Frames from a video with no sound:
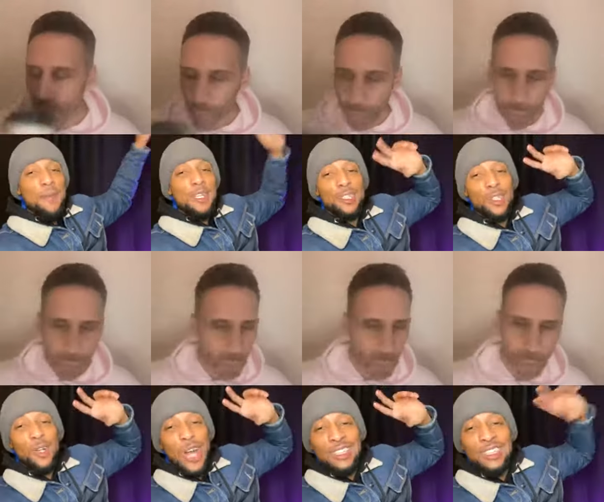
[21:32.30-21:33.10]

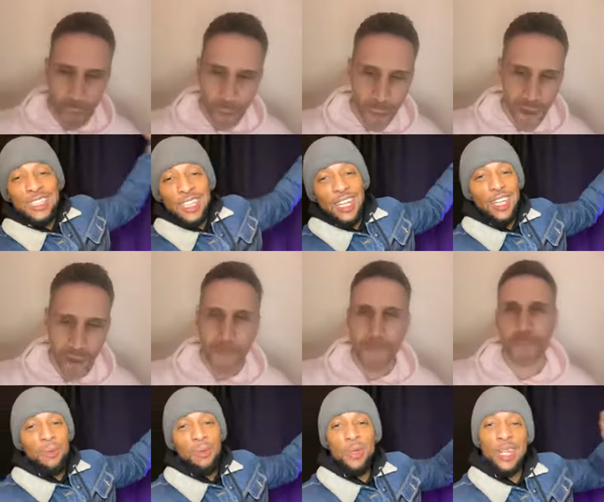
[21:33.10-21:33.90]
Speaker 1: So I took care of
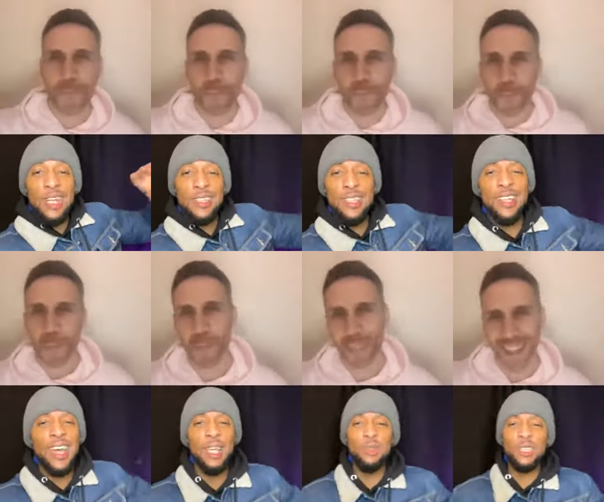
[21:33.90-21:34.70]
him, and when I did that,
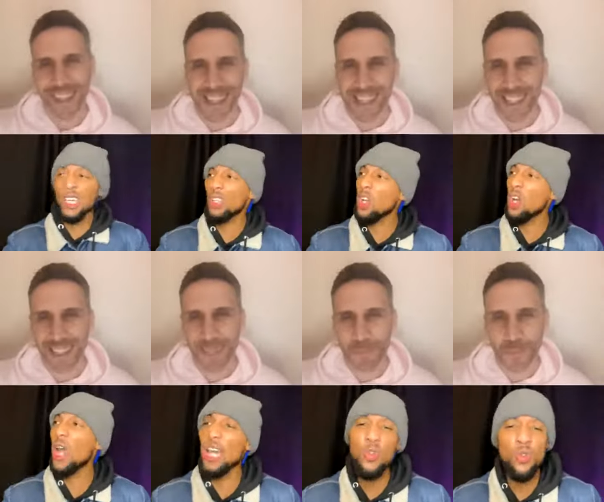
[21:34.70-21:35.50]
he was like, "Yo,
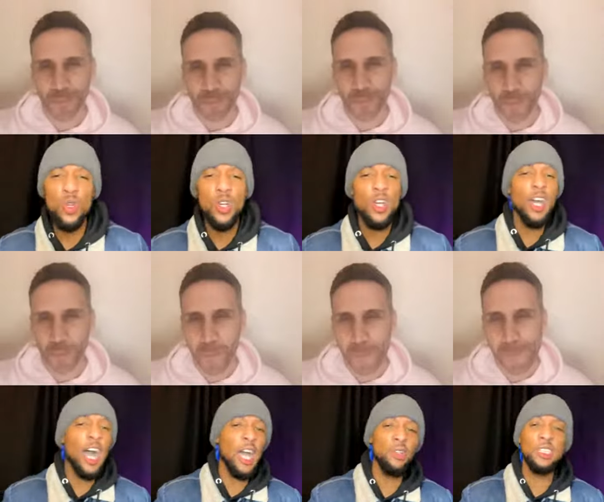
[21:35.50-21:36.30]
how you?"
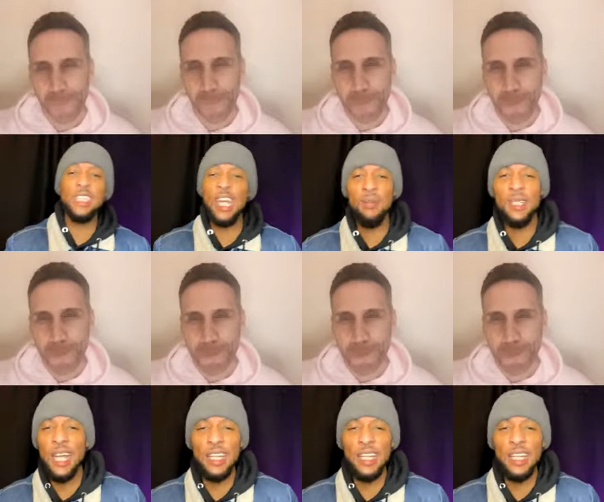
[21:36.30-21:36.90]
how you just got him to like